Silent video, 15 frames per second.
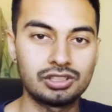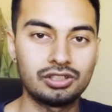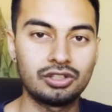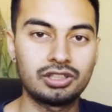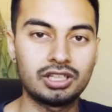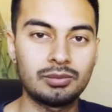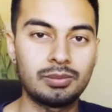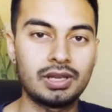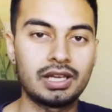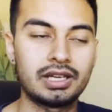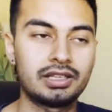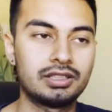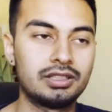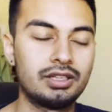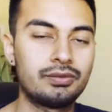You can apply at
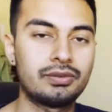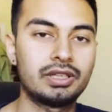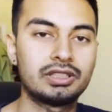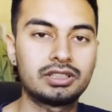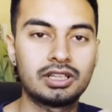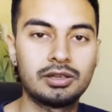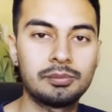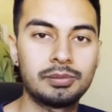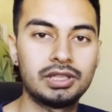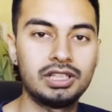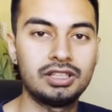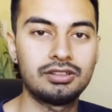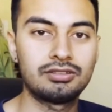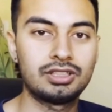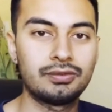the different
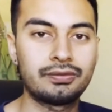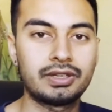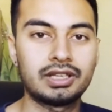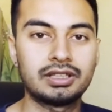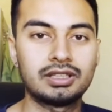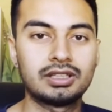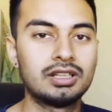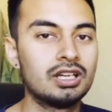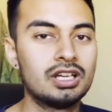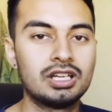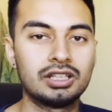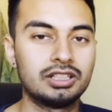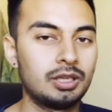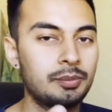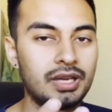companies.
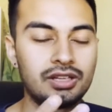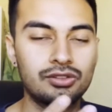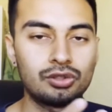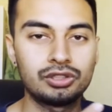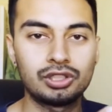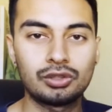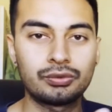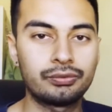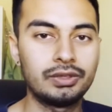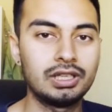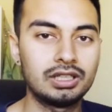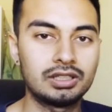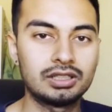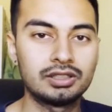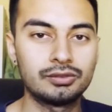Depends on your field.